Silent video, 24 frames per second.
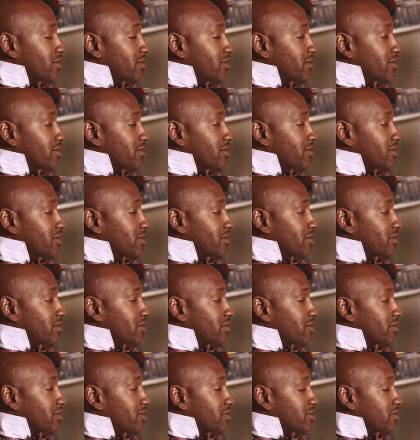
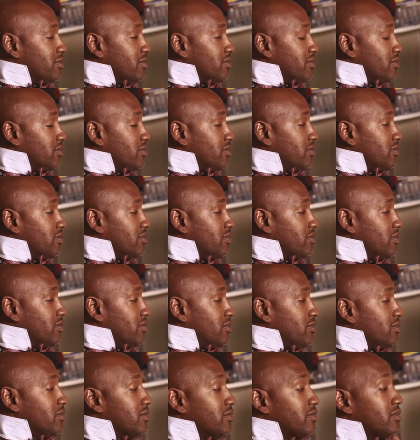
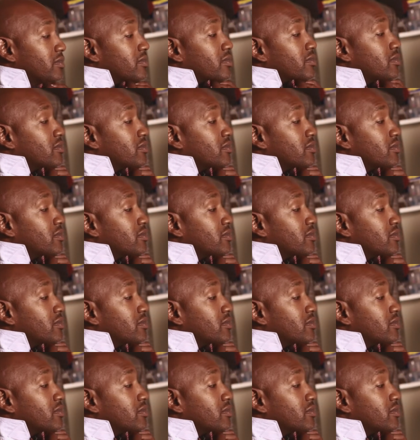This person isn't speaking.